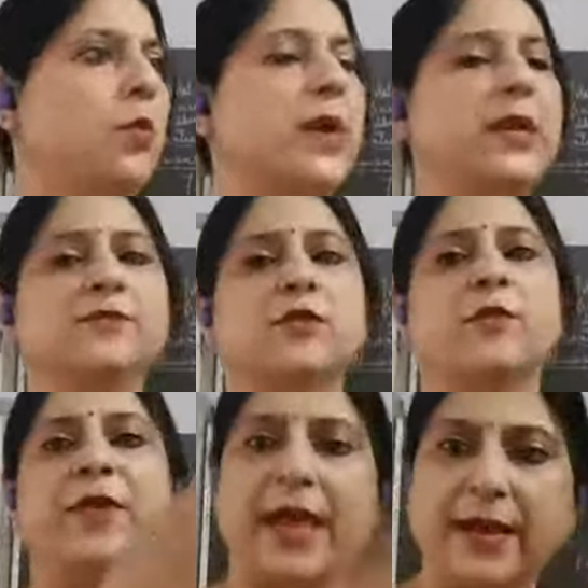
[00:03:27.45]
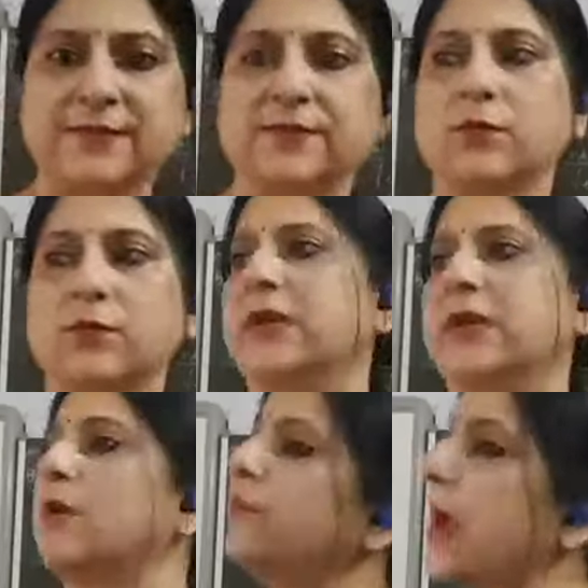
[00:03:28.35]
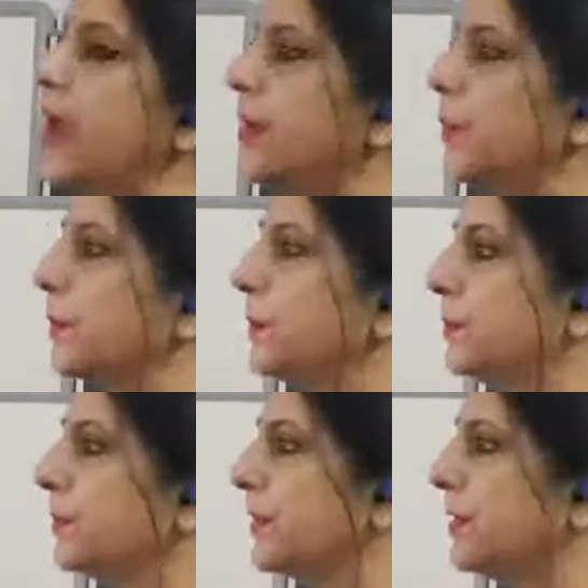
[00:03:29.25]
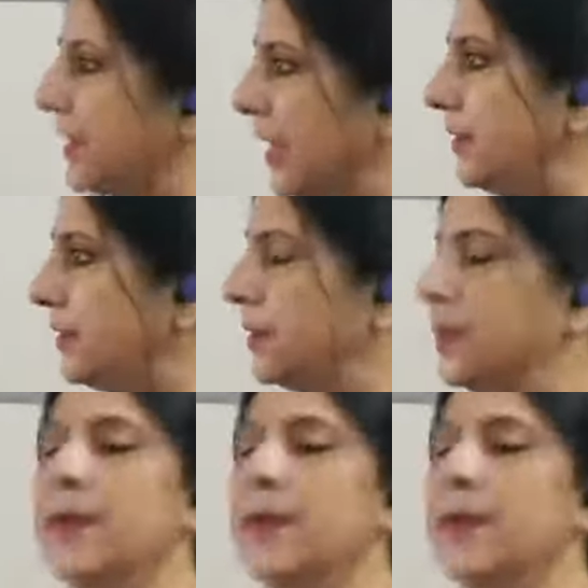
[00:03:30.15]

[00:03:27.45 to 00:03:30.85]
One is of X, one is of Y, right?